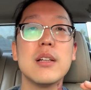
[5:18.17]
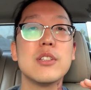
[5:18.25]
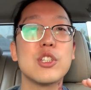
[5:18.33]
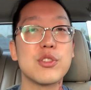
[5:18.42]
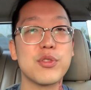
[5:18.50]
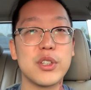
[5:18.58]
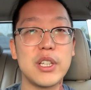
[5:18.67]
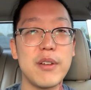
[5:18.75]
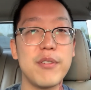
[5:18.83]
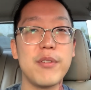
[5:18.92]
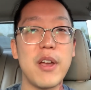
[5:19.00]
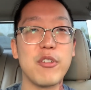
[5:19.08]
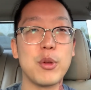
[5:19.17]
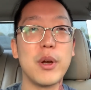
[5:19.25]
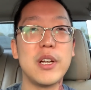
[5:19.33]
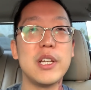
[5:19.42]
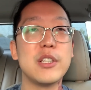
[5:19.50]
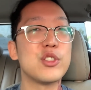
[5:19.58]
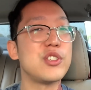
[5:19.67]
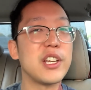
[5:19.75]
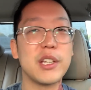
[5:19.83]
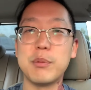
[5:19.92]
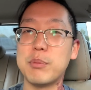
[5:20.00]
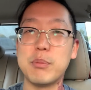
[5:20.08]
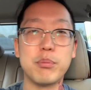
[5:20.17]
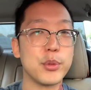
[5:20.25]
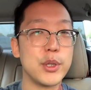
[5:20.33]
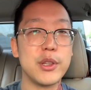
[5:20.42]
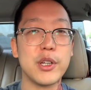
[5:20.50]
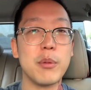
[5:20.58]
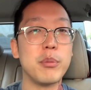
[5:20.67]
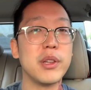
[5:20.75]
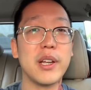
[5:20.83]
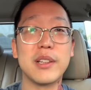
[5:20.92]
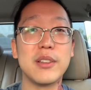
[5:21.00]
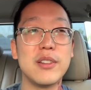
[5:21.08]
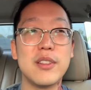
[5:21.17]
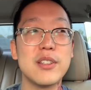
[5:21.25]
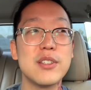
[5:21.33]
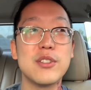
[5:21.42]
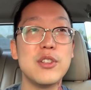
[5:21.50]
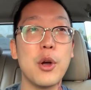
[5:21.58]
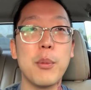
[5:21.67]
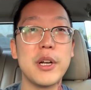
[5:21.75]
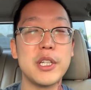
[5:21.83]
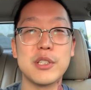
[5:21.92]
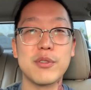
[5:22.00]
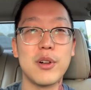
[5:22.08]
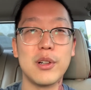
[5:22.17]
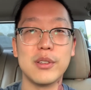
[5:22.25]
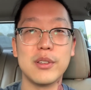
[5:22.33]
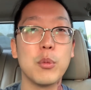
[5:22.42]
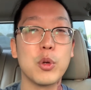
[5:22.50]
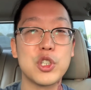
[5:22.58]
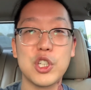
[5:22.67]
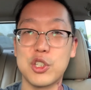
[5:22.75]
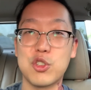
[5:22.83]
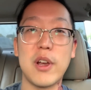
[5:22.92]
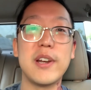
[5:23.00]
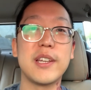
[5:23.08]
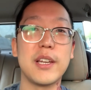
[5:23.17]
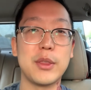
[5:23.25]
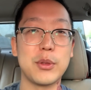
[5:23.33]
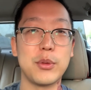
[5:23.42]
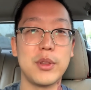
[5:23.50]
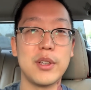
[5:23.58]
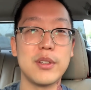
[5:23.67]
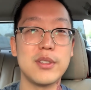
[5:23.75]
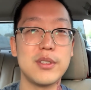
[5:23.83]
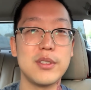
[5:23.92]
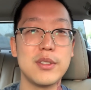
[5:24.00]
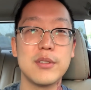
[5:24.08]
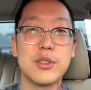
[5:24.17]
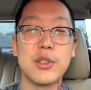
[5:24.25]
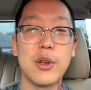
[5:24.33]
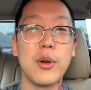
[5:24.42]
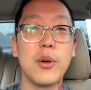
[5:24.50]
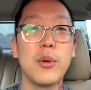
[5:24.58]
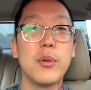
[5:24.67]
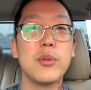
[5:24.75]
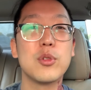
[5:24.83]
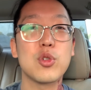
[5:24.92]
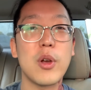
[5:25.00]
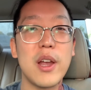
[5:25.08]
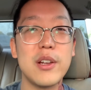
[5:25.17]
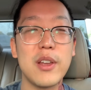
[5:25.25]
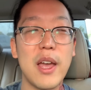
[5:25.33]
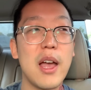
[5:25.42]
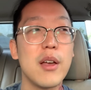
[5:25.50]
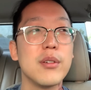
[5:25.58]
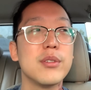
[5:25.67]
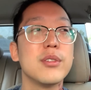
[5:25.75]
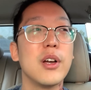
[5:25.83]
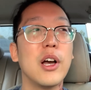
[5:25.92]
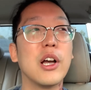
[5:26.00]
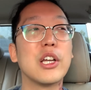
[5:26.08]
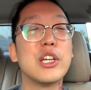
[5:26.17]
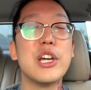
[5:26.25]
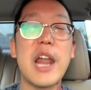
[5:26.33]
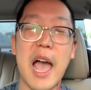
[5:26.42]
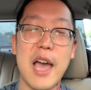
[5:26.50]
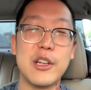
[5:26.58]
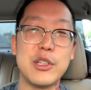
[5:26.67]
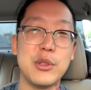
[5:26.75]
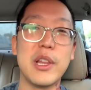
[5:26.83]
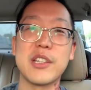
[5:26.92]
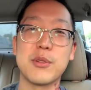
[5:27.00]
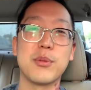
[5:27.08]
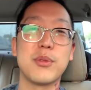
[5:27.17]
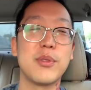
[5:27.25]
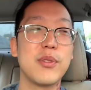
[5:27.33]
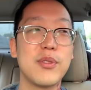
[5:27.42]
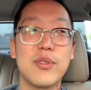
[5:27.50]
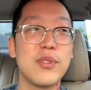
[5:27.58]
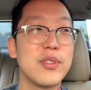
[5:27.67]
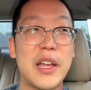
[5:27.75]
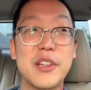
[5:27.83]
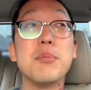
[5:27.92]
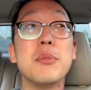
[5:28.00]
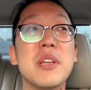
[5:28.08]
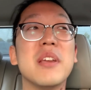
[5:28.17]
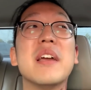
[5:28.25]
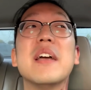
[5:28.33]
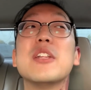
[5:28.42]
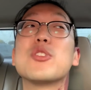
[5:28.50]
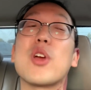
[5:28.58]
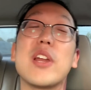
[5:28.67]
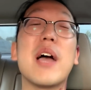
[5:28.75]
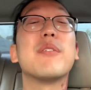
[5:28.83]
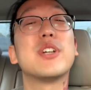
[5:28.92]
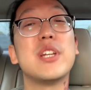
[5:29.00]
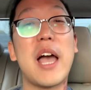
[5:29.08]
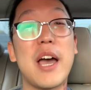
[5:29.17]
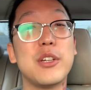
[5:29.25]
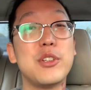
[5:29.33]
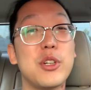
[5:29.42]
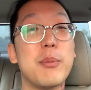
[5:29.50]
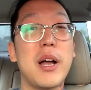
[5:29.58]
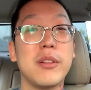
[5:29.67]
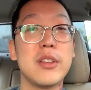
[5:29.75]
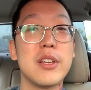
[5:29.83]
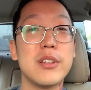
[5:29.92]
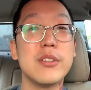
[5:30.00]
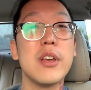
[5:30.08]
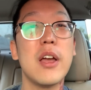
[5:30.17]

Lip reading: Just forgive everybody. Just take a breather and be like, this is nobody's fault. We're just trying to get through this. So try to have a good attitude. That's me. Try to have a good attitude about this